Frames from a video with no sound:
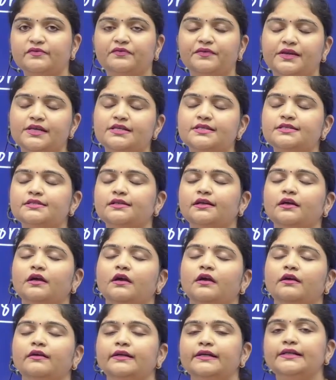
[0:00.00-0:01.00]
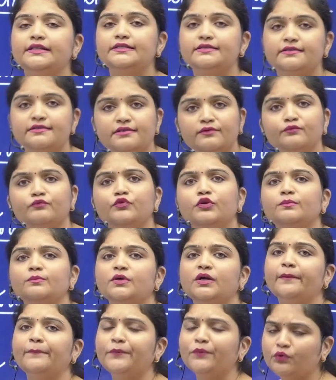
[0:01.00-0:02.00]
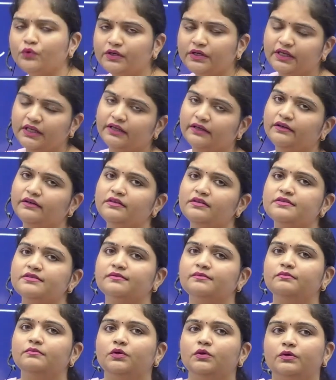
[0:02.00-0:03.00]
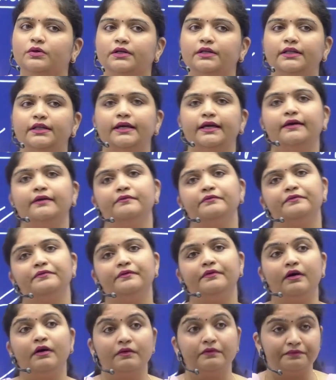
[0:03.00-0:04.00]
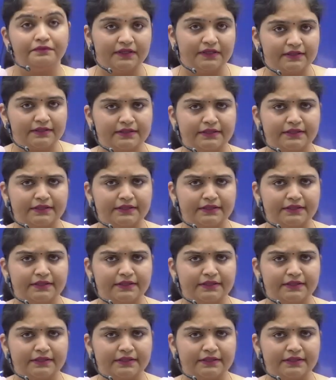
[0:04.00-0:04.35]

faced criticism from communitarianism, okay, they have faced